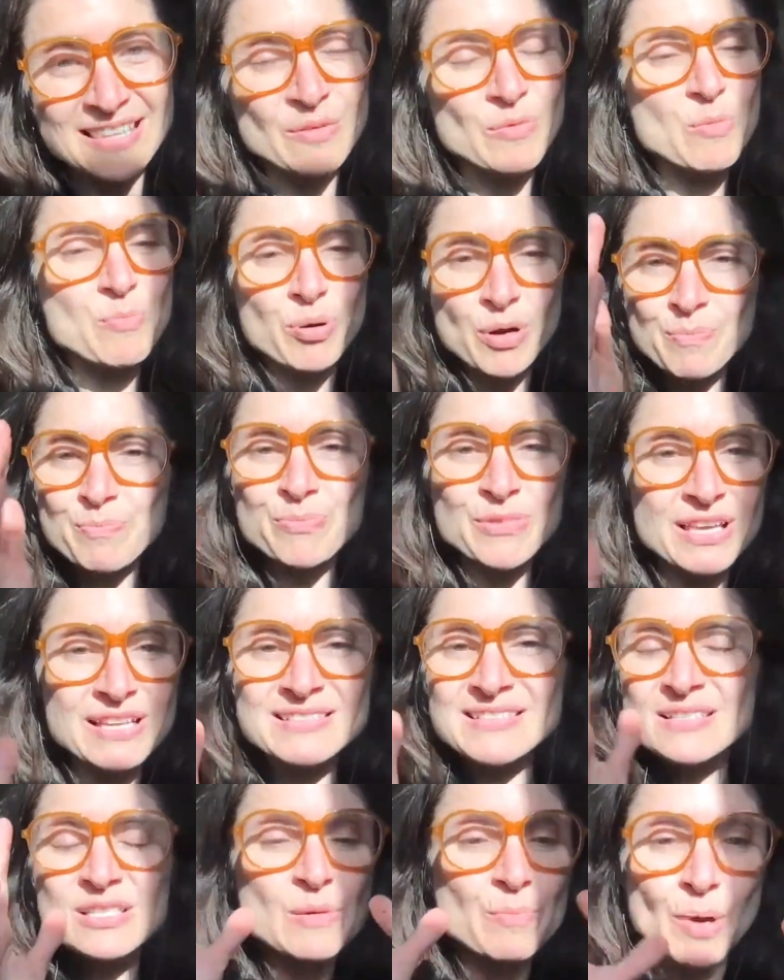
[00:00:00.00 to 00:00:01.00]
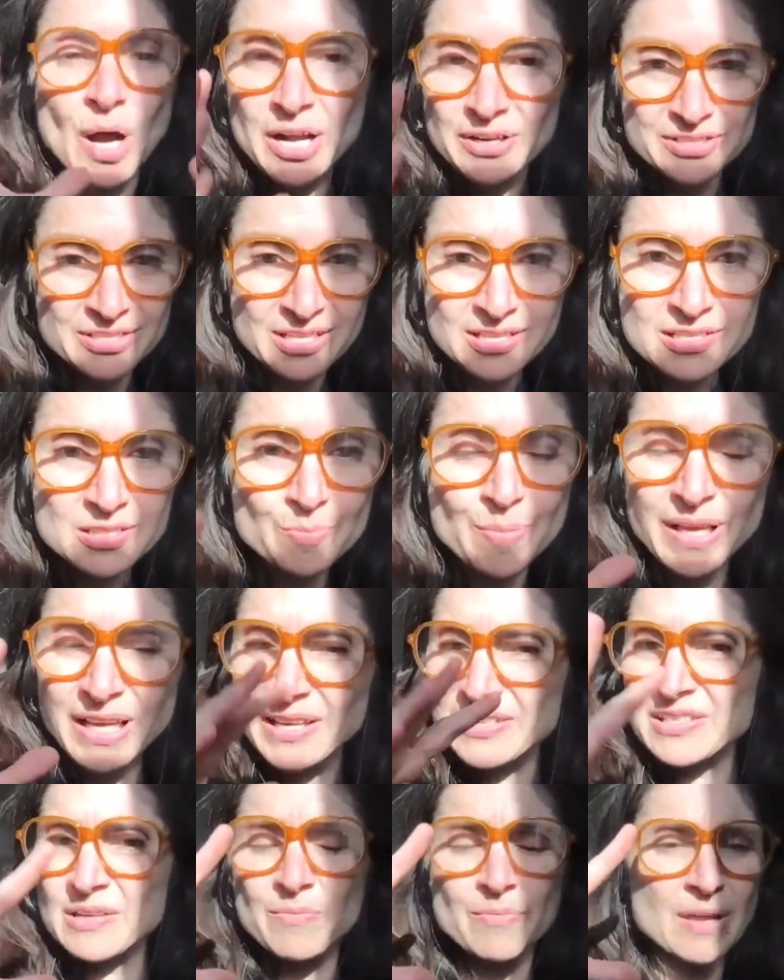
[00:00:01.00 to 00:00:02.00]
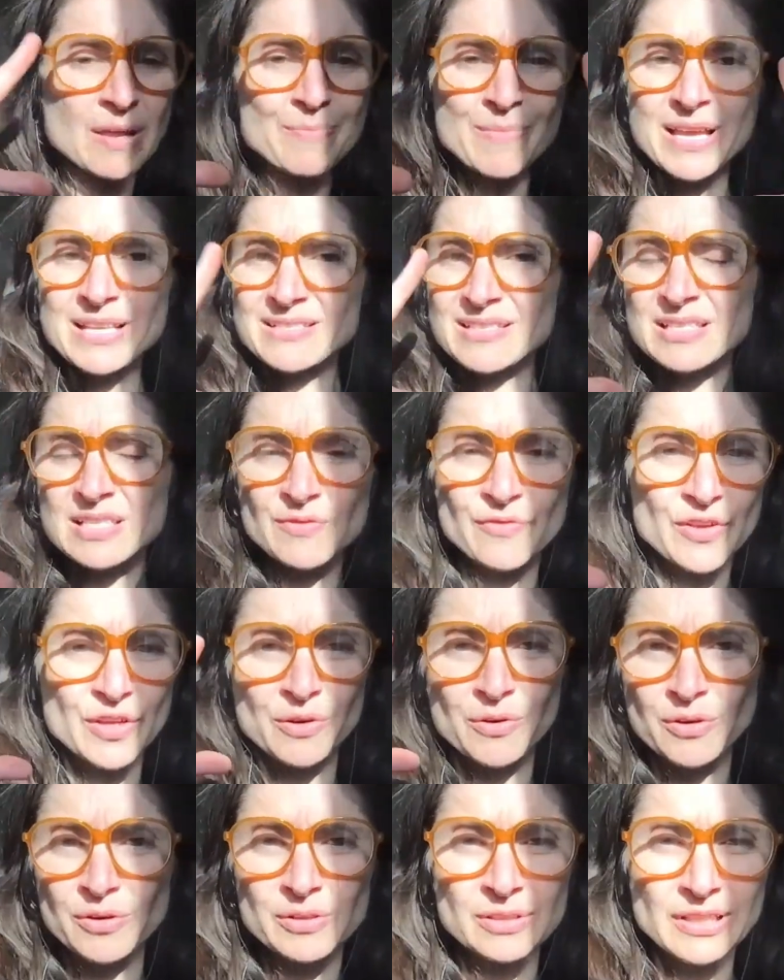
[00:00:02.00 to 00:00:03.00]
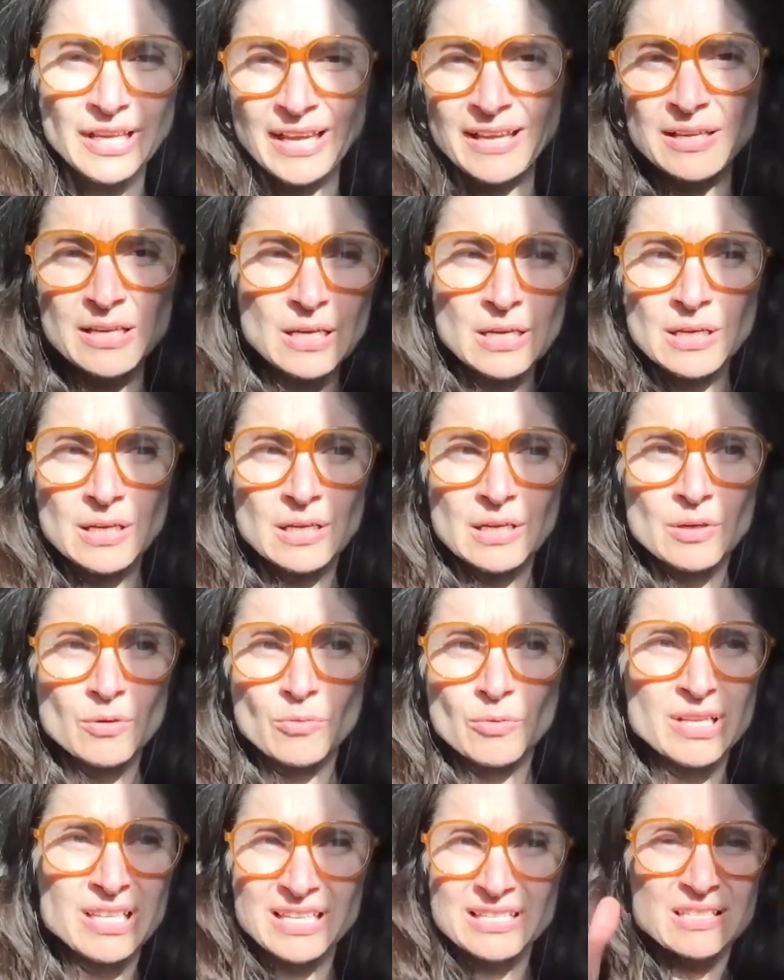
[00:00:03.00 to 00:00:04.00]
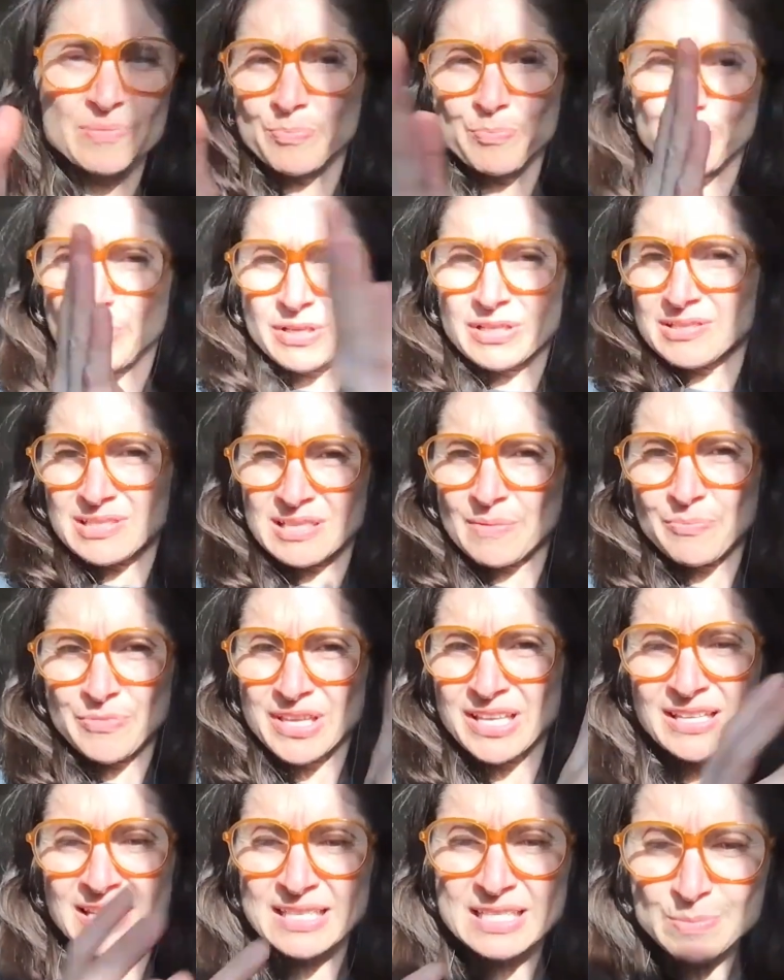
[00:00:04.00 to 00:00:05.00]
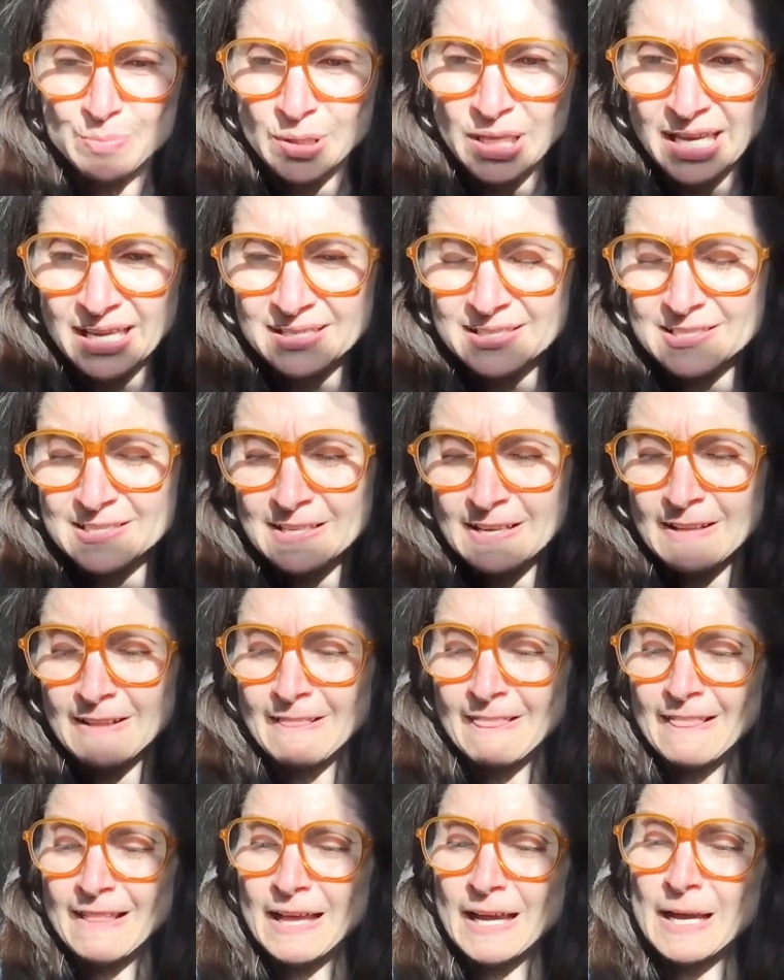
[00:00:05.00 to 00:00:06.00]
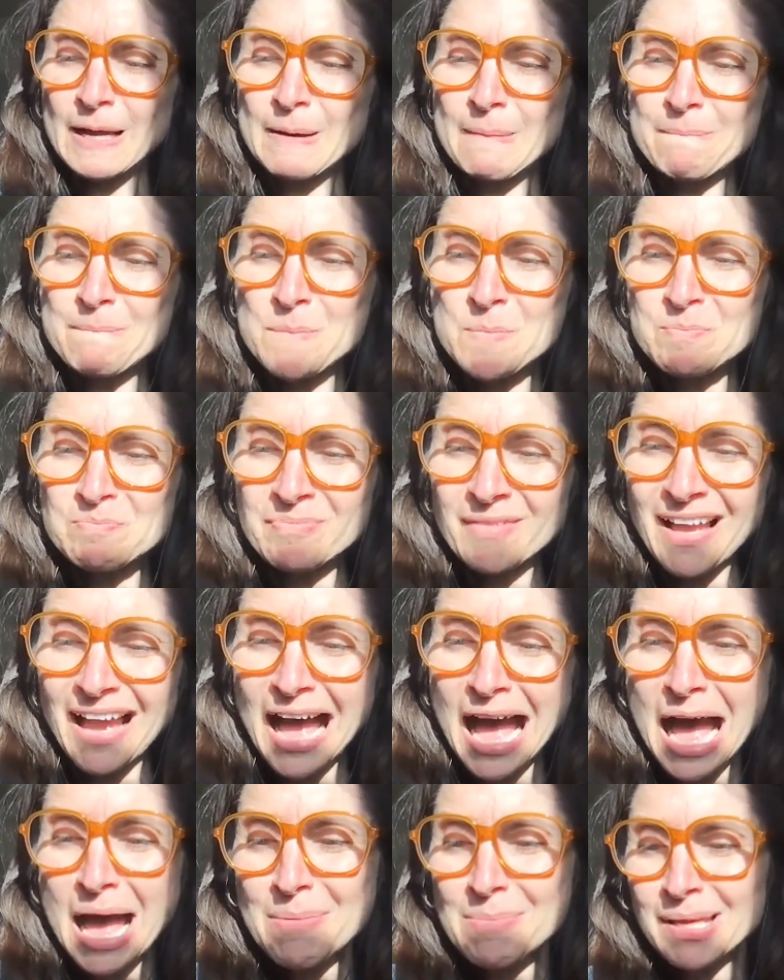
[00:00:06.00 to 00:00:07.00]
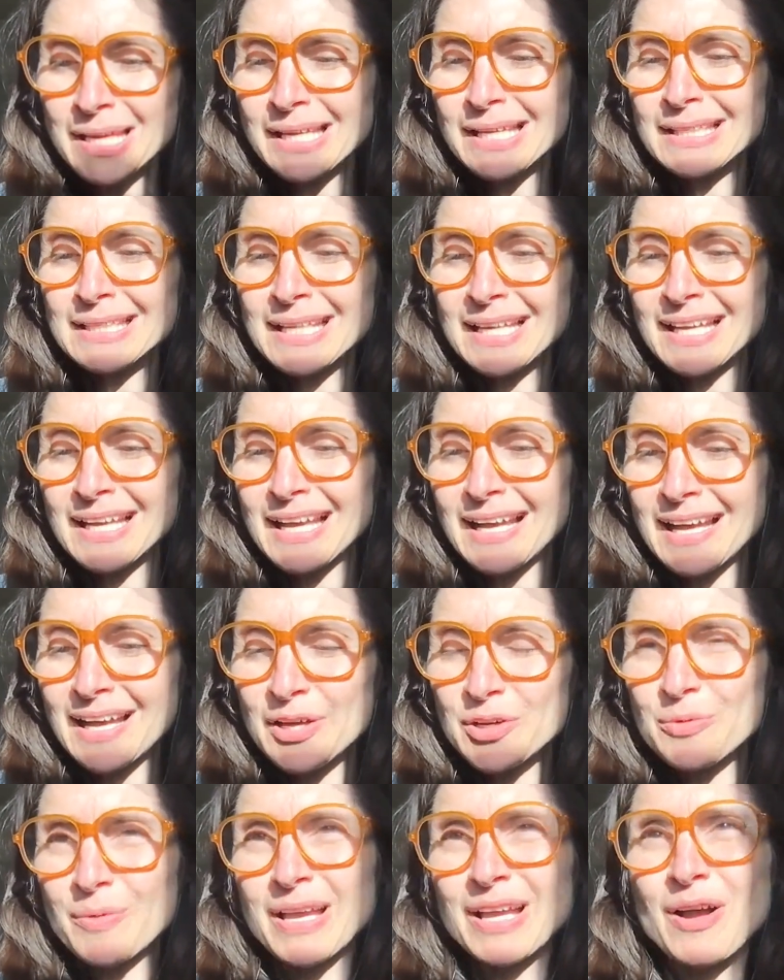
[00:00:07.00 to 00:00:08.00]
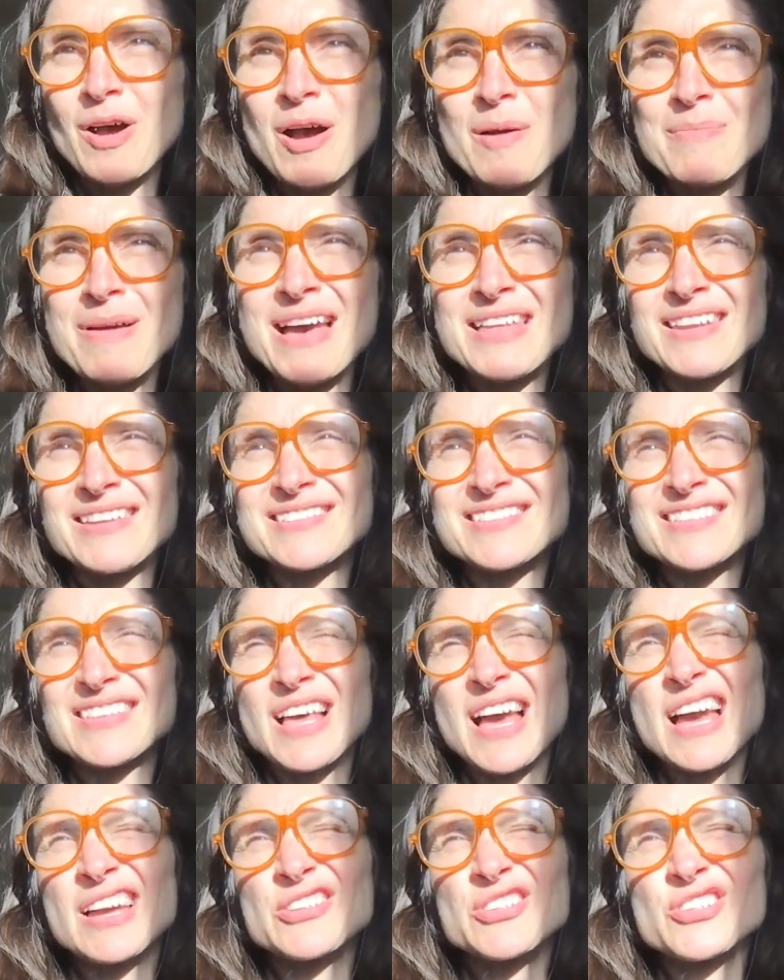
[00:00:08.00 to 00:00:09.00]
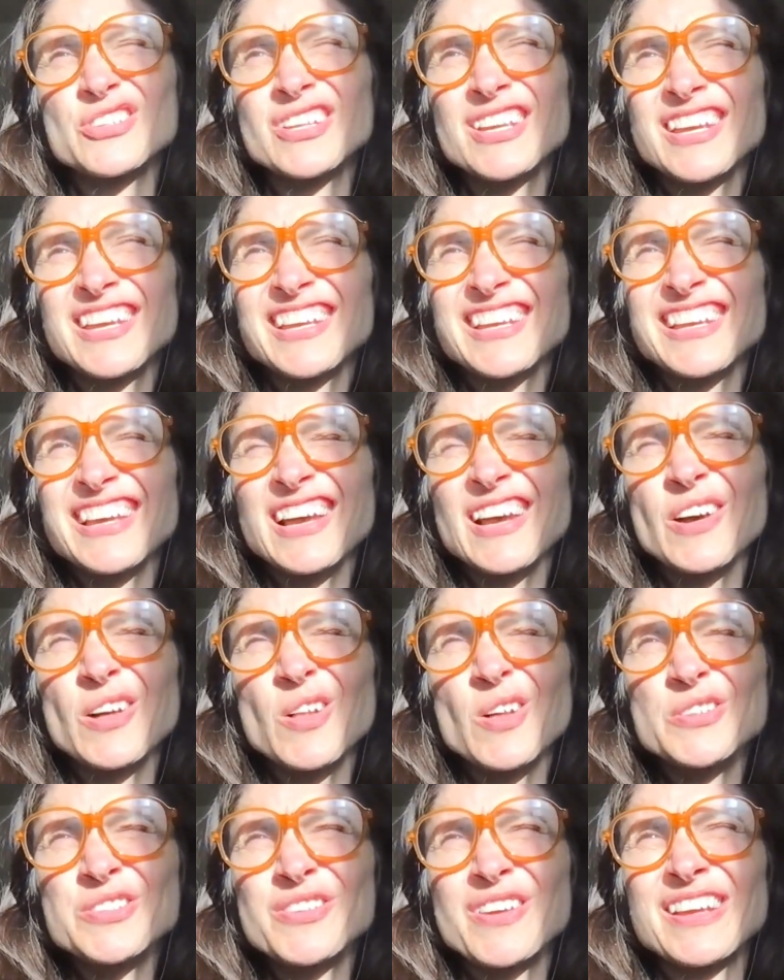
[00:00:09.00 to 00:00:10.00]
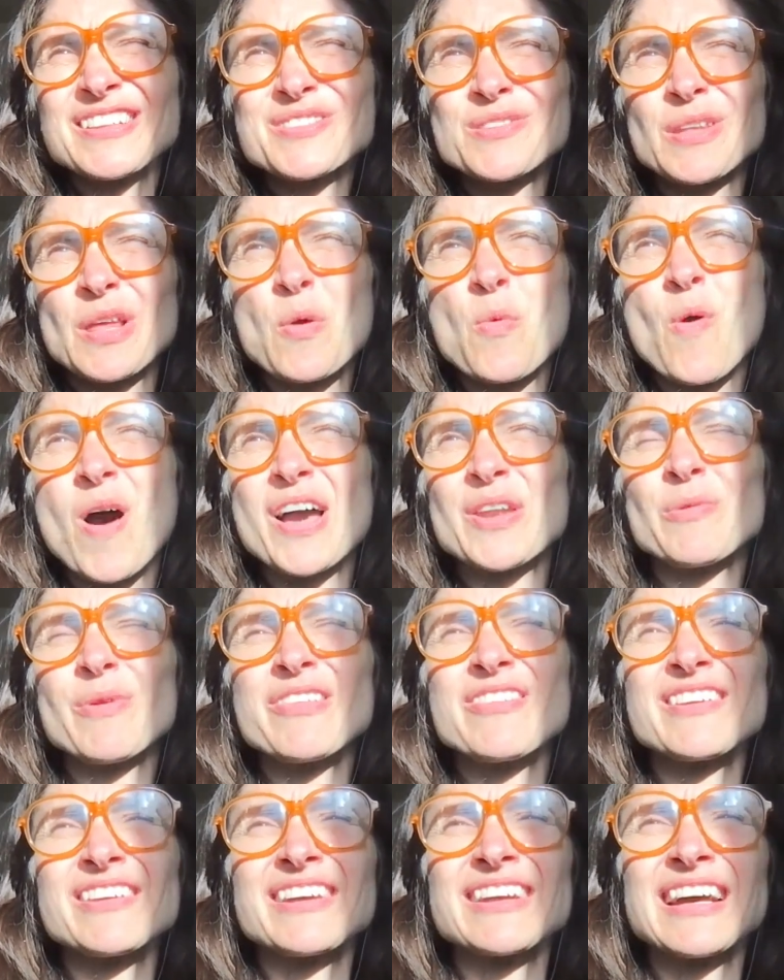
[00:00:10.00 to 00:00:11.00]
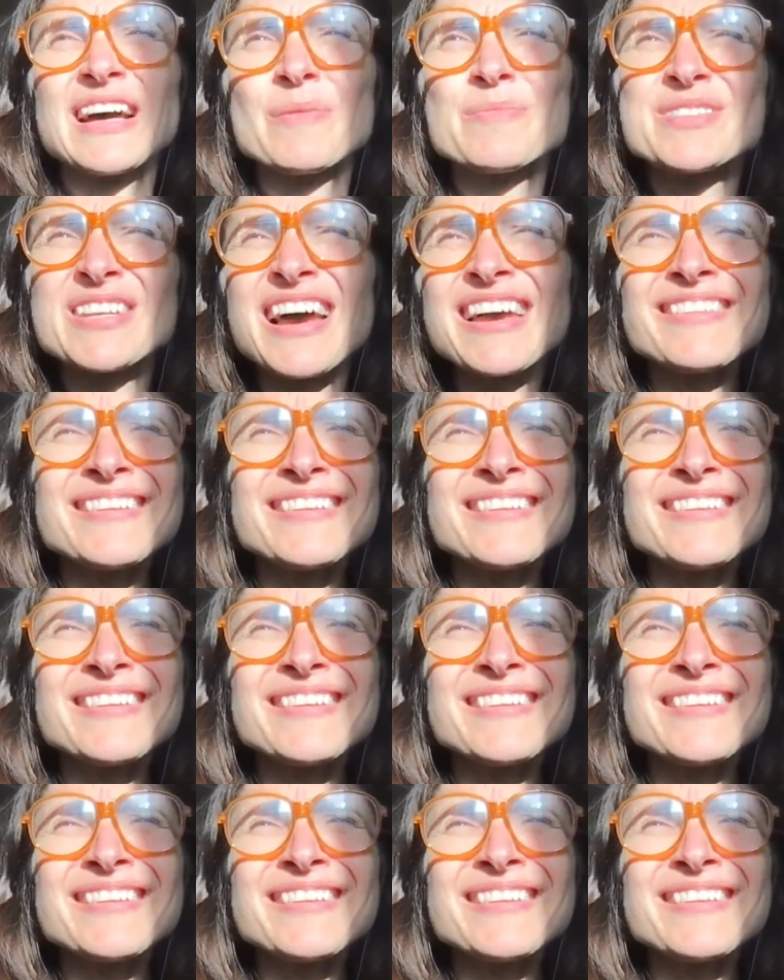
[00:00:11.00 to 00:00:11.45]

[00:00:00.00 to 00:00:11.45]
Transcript: I think we put things into boxes because it makes us feel like we need to put something in its place. I mean, how do I combat it? I'll also answer like, why do I think it comes?